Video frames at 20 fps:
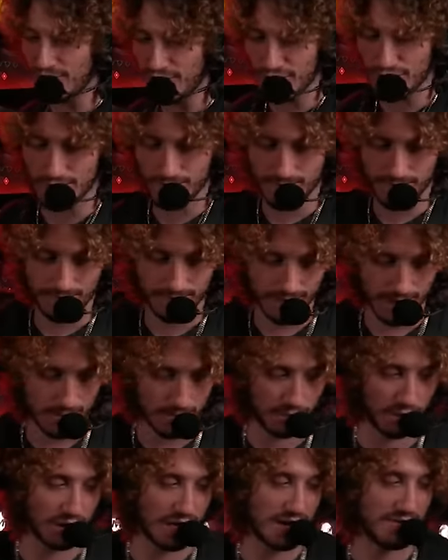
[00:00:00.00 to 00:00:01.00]
in you,
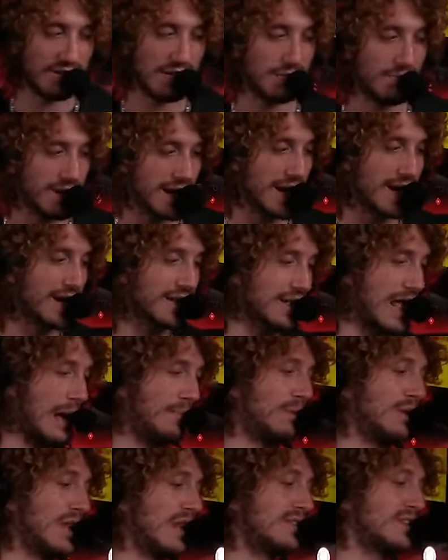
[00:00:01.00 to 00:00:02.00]
believe in the me
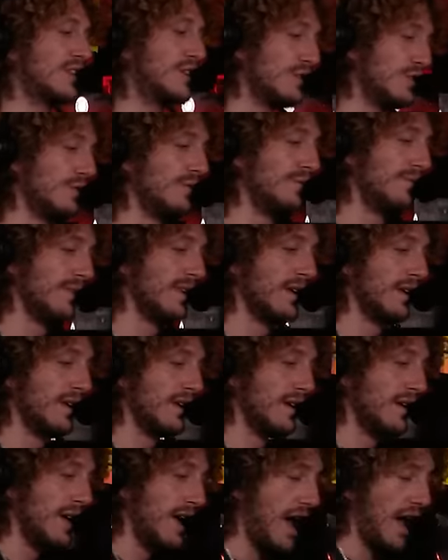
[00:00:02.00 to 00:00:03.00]
that believes in you.
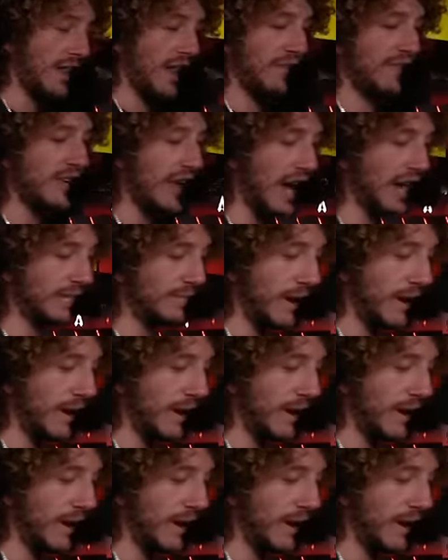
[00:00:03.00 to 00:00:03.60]
I love you guys,